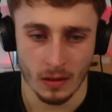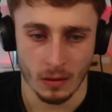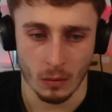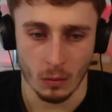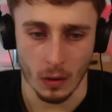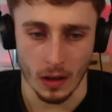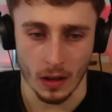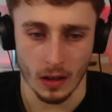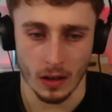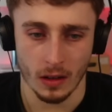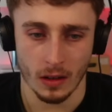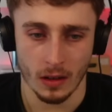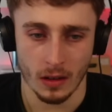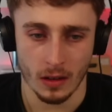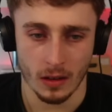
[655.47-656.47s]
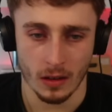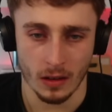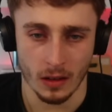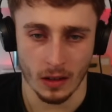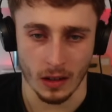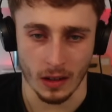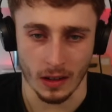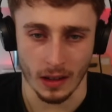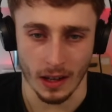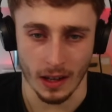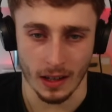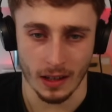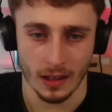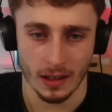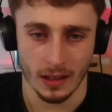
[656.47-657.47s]
Wait, look at that.
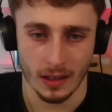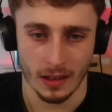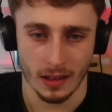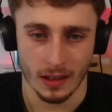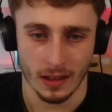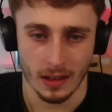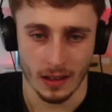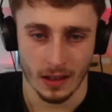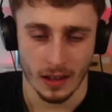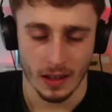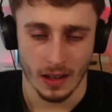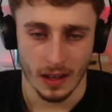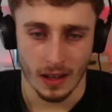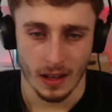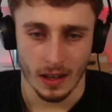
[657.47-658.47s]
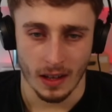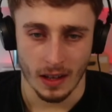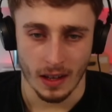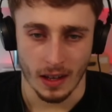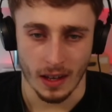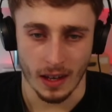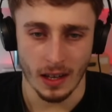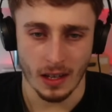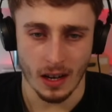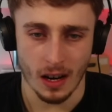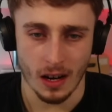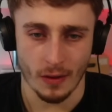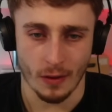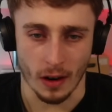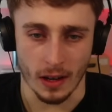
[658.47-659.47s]
It is kind of
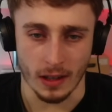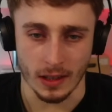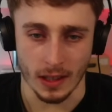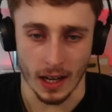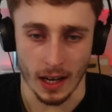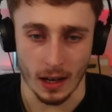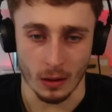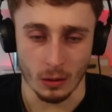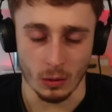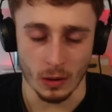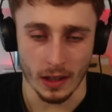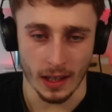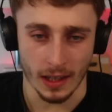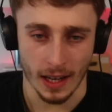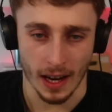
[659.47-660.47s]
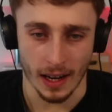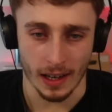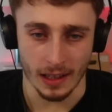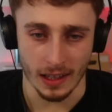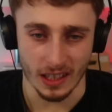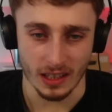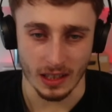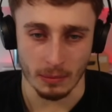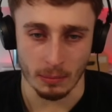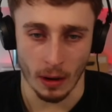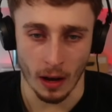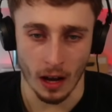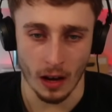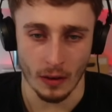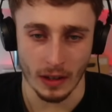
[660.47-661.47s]
crazy how it can literally
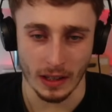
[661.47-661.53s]
perfectly